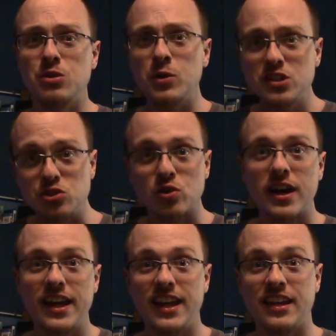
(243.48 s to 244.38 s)
going to
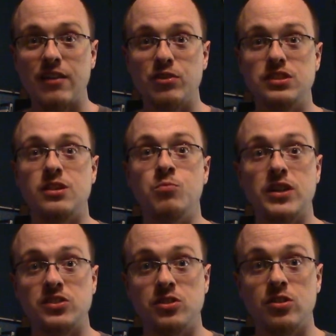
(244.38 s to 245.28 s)
try and cover some
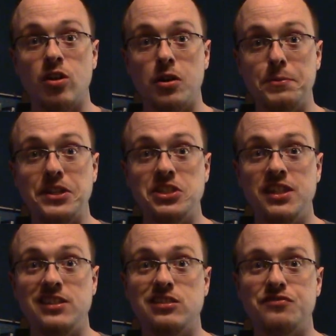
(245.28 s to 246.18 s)
Western
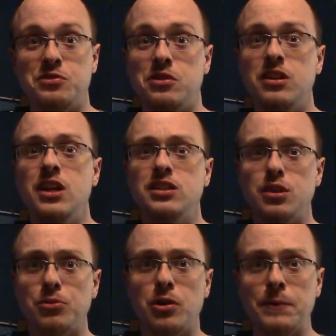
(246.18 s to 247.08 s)
RPGs for
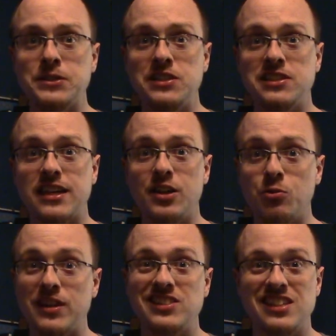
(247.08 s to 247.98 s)
Double RPG
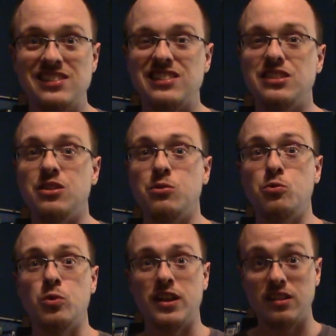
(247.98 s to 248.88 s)
Side-Quests, since, you know,
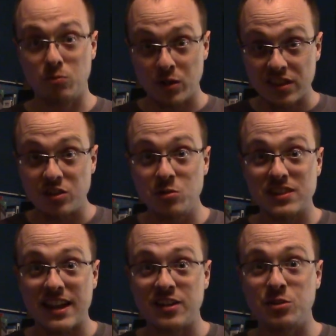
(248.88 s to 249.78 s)
with the
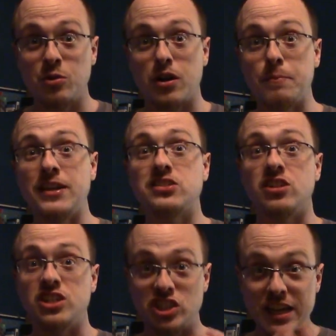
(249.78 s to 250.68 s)
news that I do are based
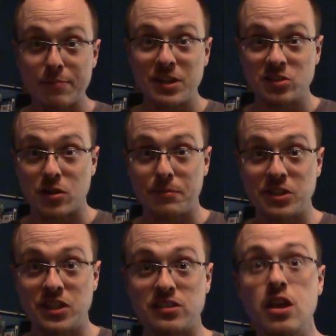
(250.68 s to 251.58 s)
on Japanese
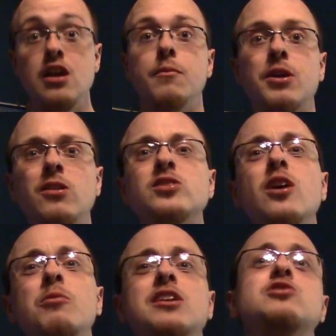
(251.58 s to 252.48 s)
RPGs, but also
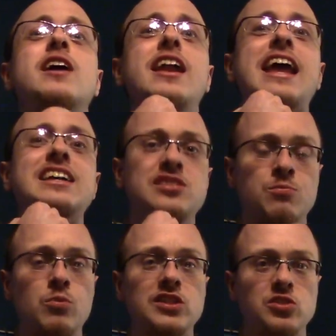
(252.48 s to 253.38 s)
I want to try to add
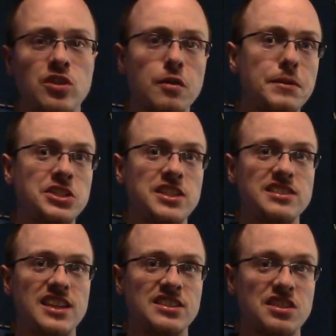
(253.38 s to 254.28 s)
some Western
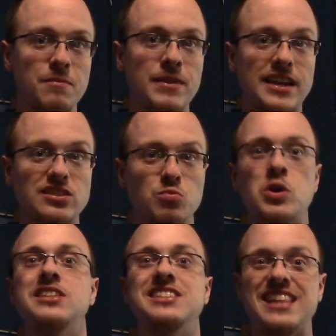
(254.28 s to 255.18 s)
RPGs into the mix.
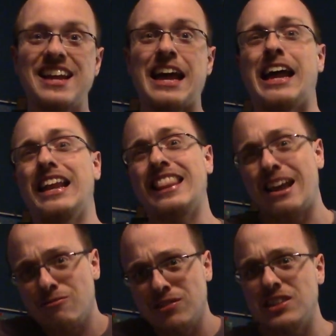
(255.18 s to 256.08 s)
Ones
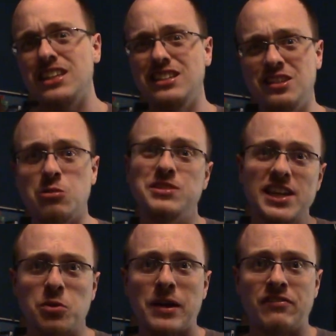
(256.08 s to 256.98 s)
that really, you know,
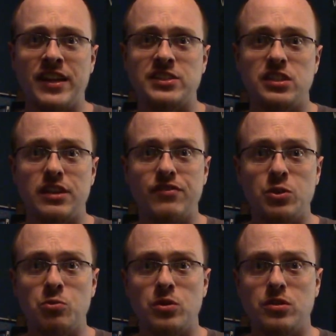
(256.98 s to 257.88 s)
tickle my fancy, if
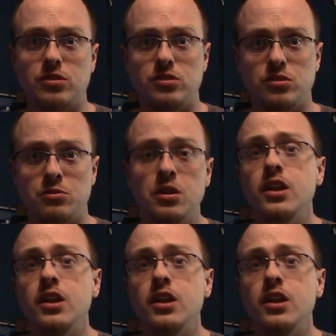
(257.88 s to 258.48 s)
you were to